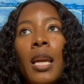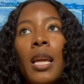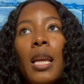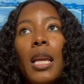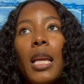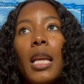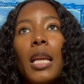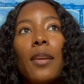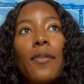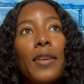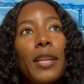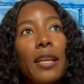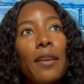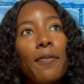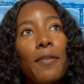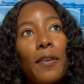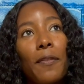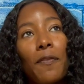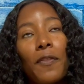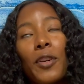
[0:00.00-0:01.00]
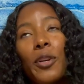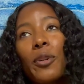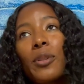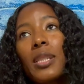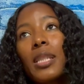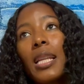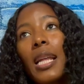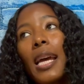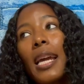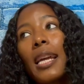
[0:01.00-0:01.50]
Even if it
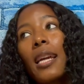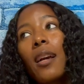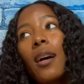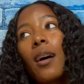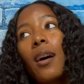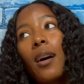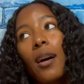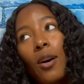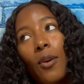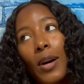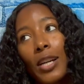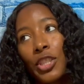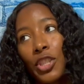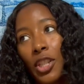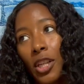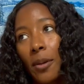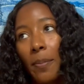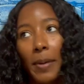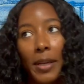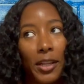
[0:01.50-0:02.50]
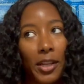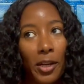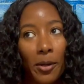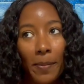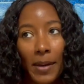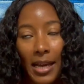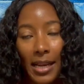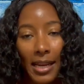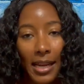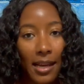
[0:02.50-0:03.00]
feels like, oh, I should have been there
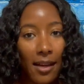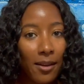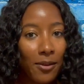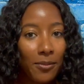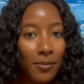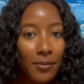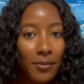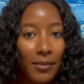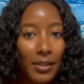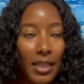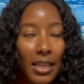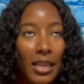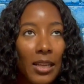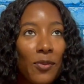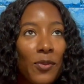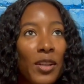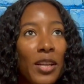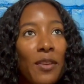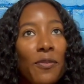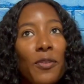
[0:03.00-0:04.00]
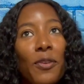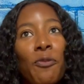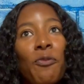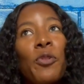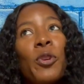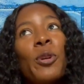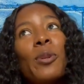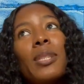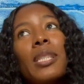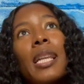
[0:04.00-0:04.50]
by now. Even if it
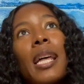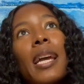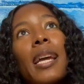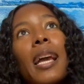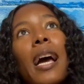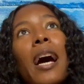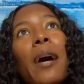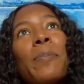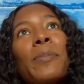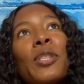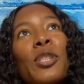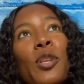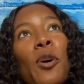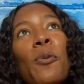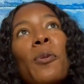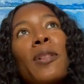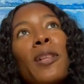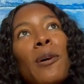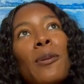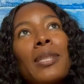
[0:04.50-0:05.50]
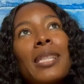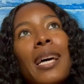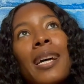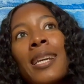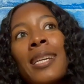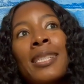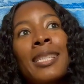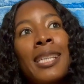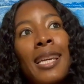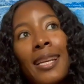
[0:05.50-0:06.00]
feels like I'm so close I
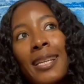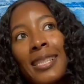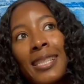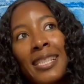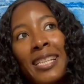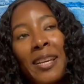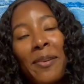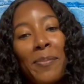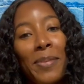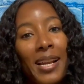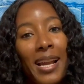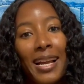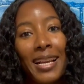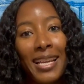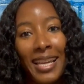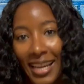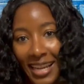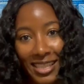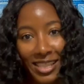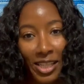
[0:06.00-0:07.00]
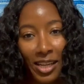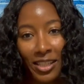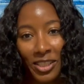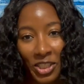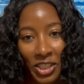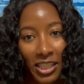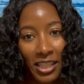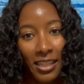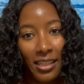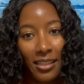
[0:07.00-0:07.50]
can taste it, but I can't touch
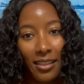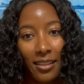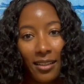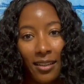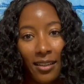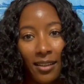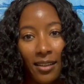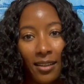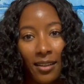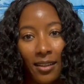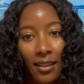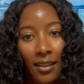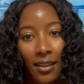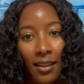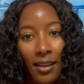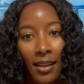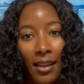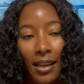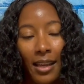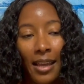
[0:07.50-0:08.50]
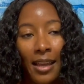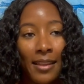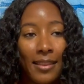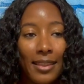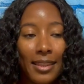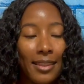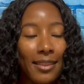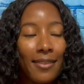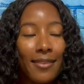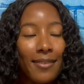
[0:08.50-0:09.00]
it. And
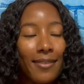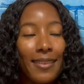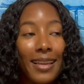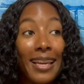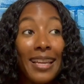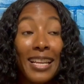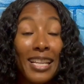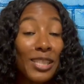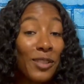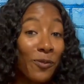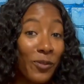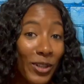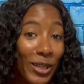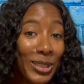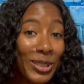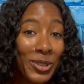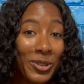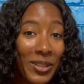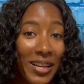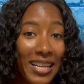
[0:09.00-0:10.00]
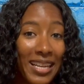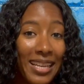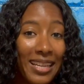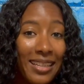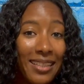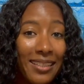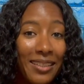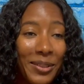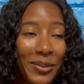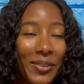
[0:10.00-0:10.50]
it's
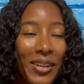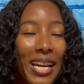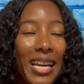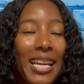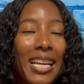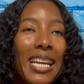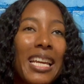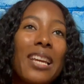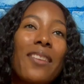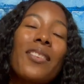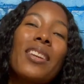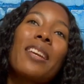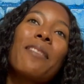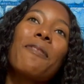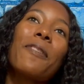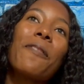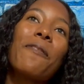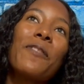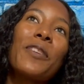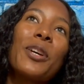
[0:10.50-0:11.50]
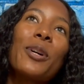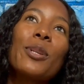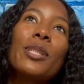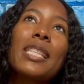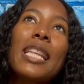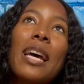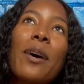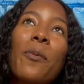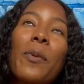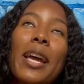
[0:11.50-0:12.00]
frustrating, right? Even if it feels
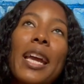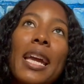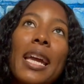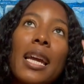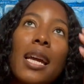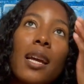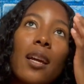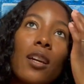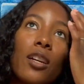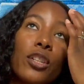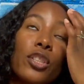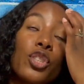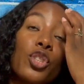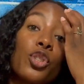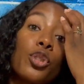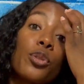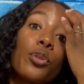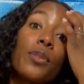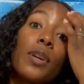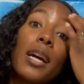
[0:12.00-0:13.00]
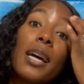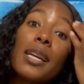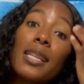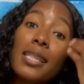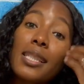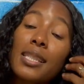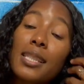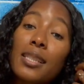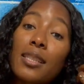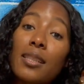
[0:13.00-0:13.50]
that way,
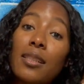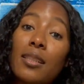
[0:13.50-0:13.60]
trust.